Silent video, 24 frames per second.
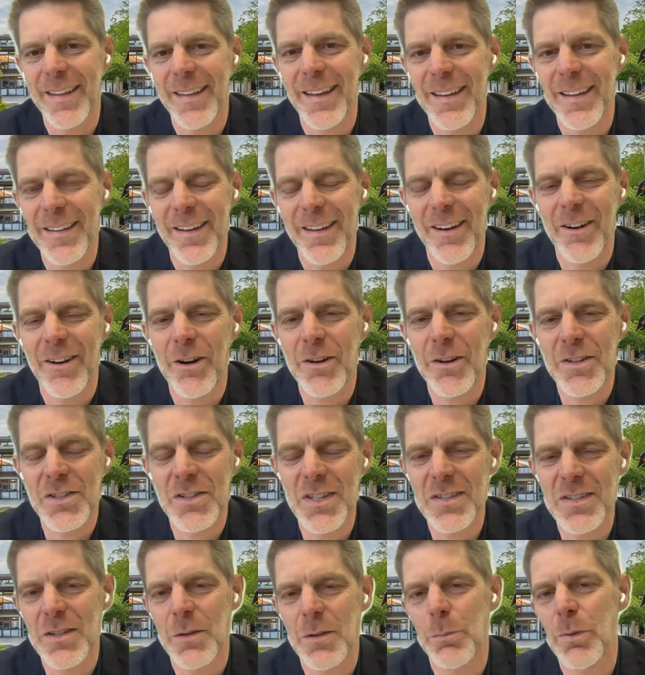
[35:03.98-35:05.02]

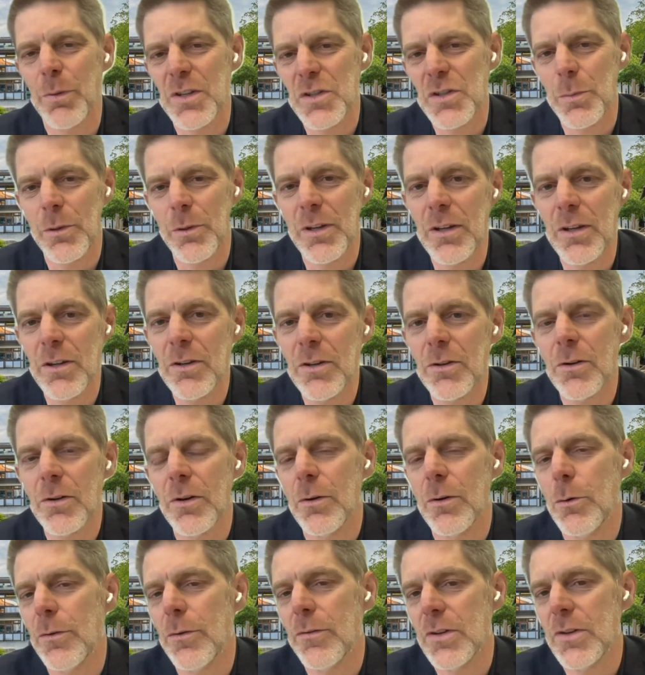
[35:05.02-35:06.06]
Our assistant principal
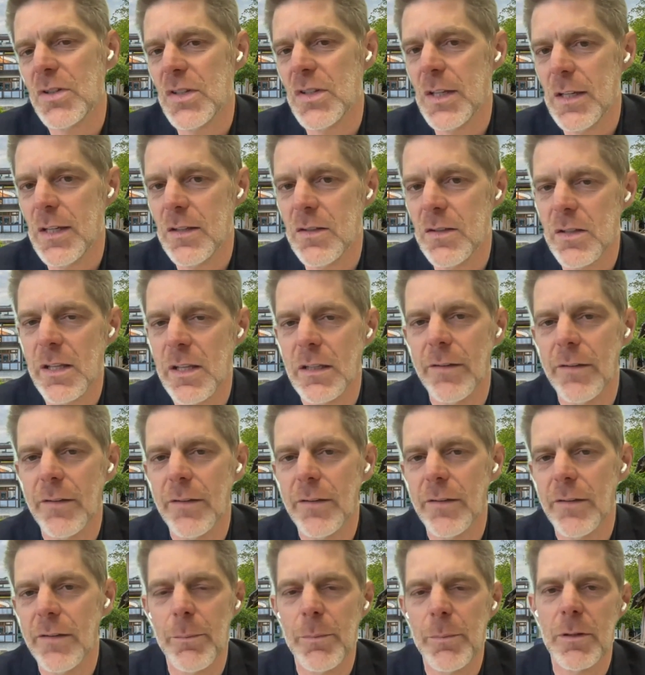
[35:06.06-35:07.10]
here oversees
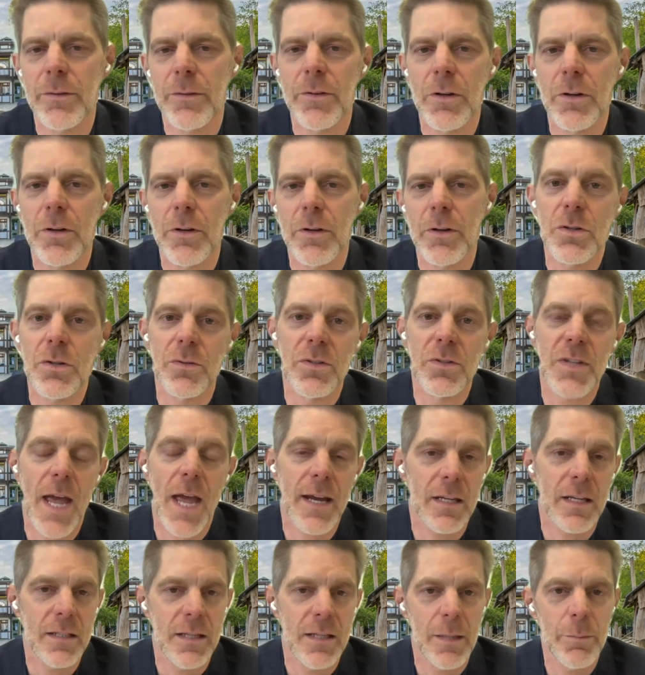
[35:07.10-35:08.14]
the development of our
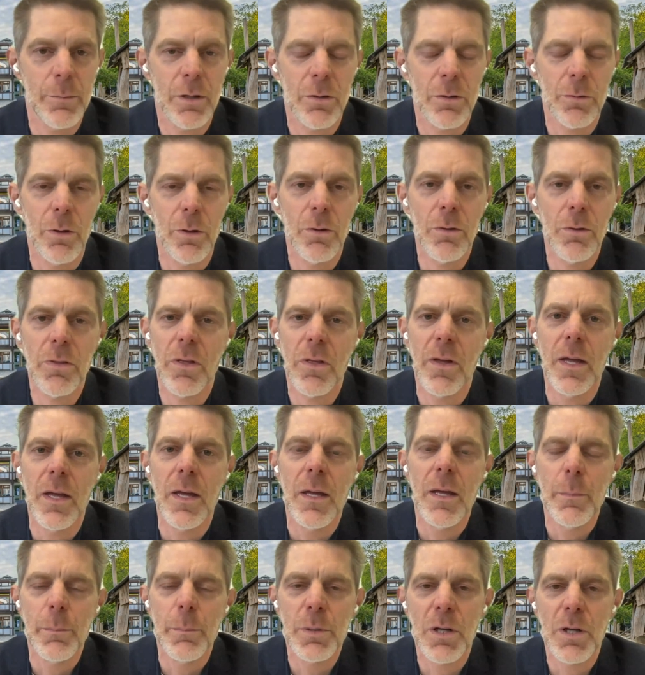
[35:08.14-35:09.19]
students' academic
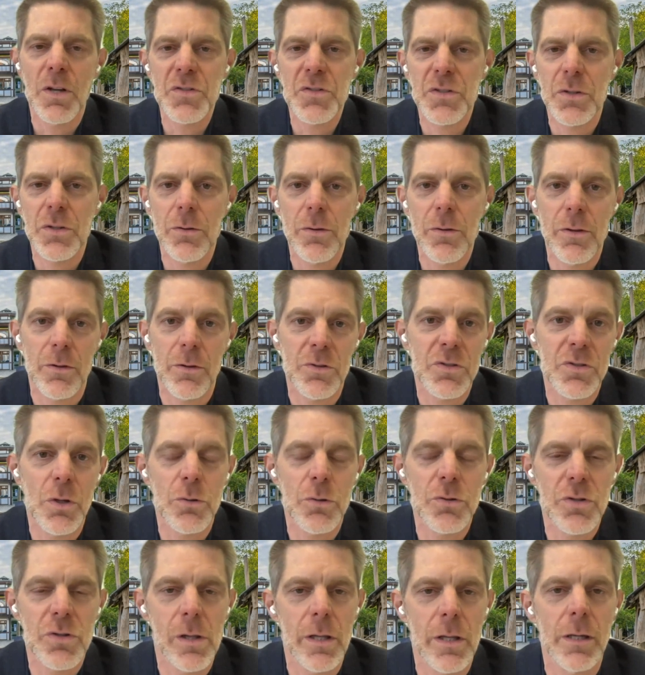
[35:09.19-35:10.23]
growth, but also
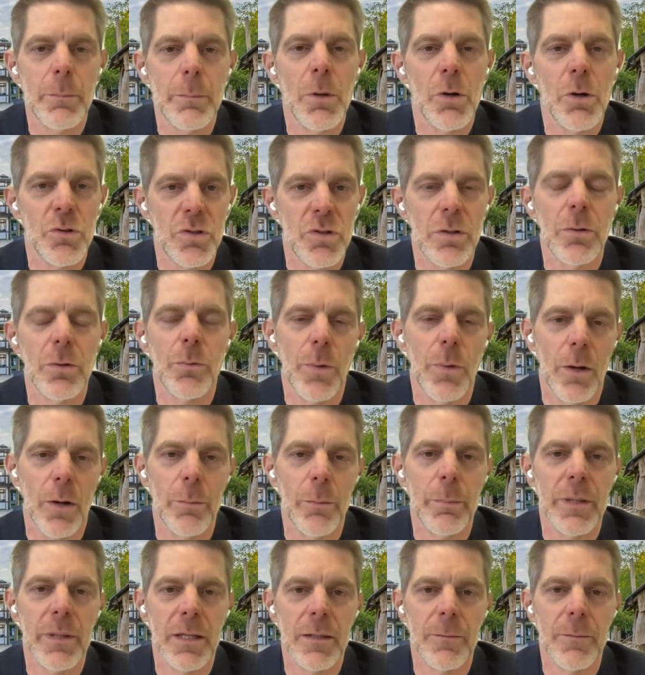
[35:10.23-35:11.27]
their social and
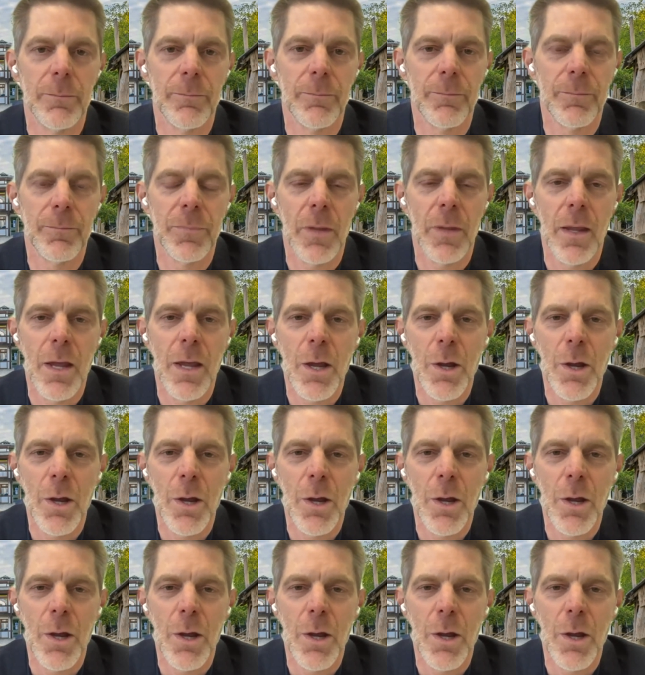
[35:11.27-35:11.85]
emotional well-being.